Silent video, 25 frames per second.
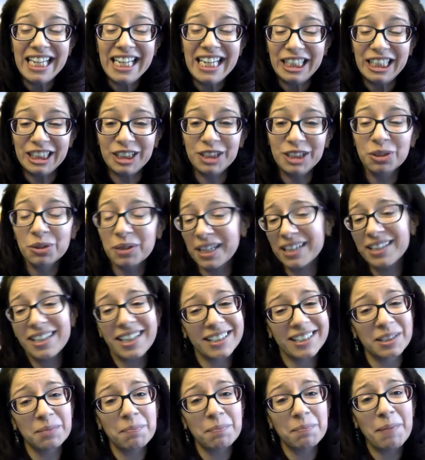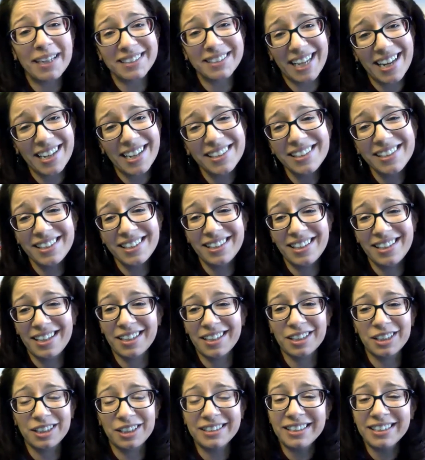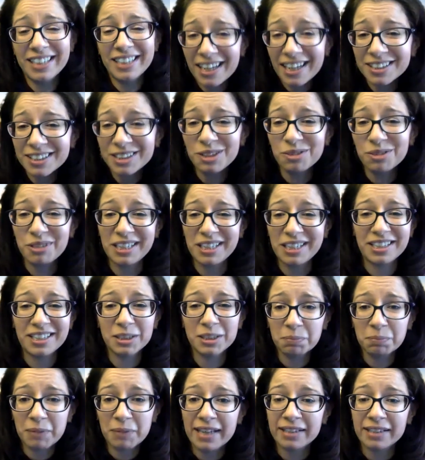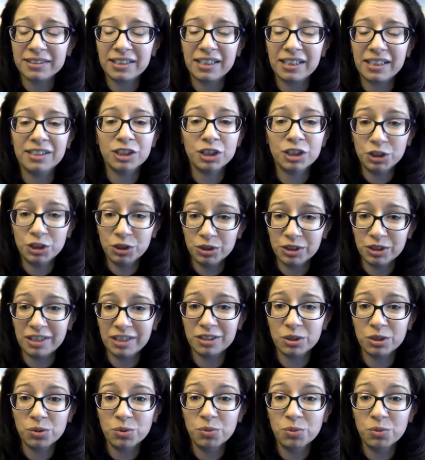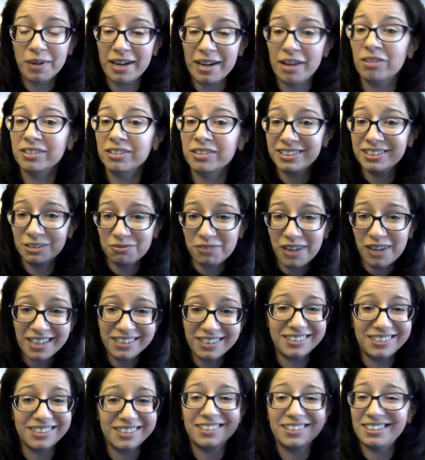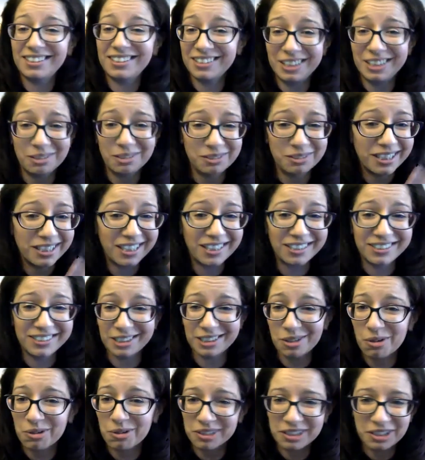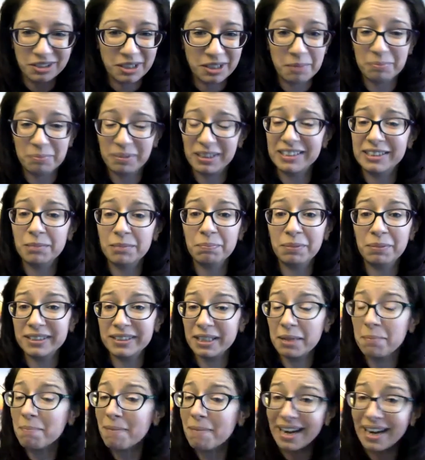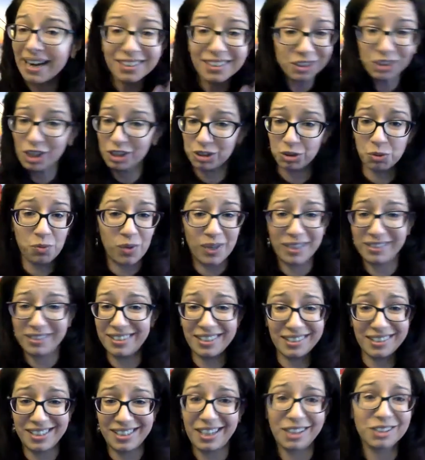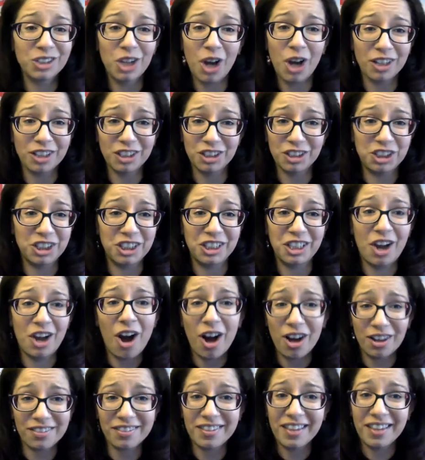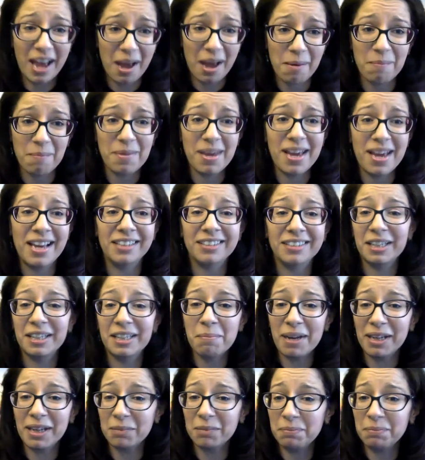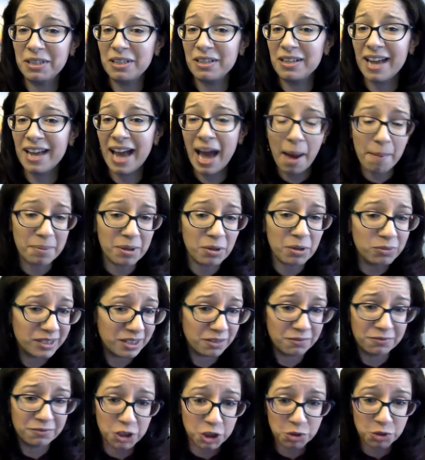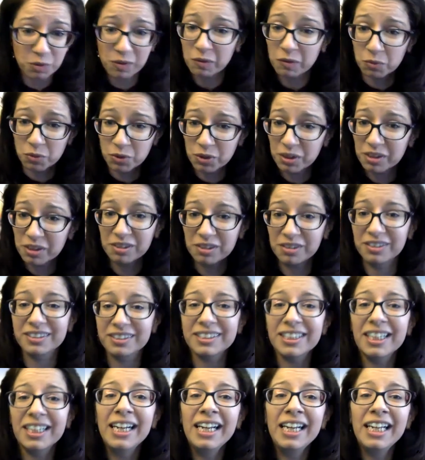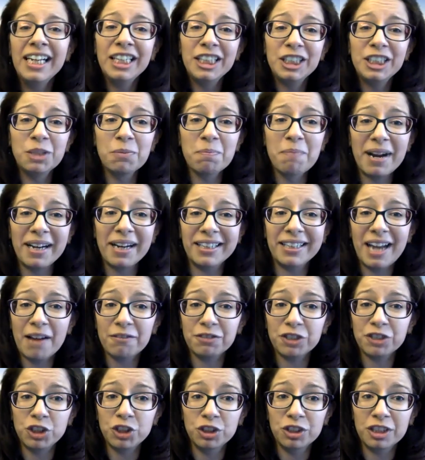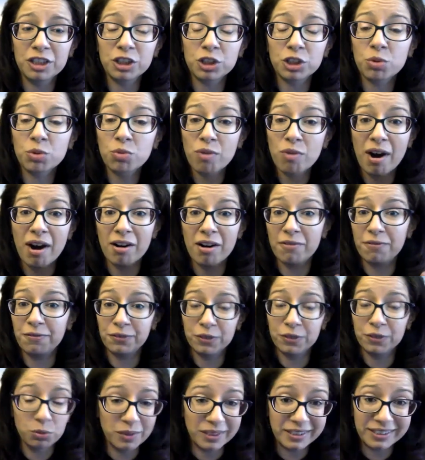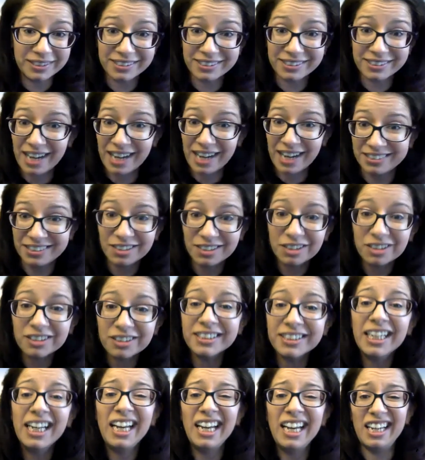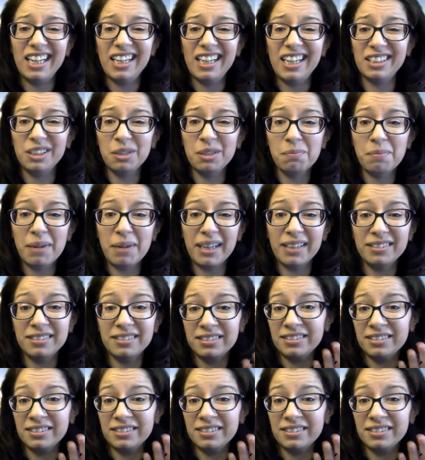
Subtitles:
you can expect anything. Yes, you can expect a student who wears devices and hearing aids and cochlear implants, but they might not want that technology on them, and they might be happy with a visual world. You might have students who are fluent signers, and you might